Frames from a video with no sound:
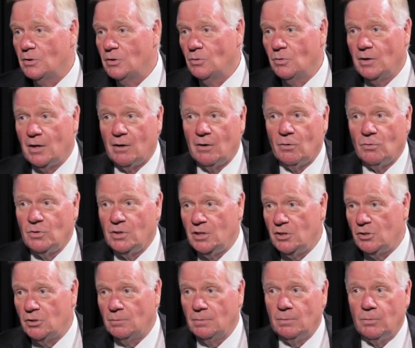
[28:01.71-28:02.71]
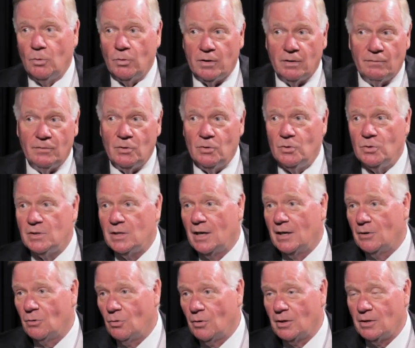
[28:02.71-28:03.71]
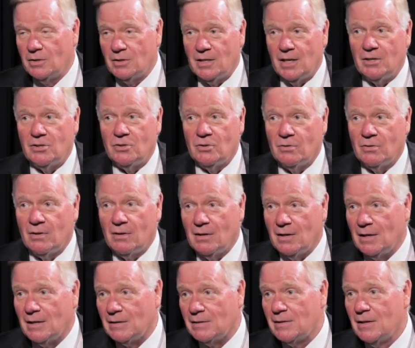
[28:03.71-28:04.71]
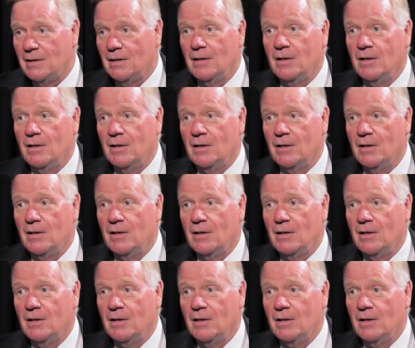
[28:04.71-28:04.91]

doing our own teachable point of views on our organization and things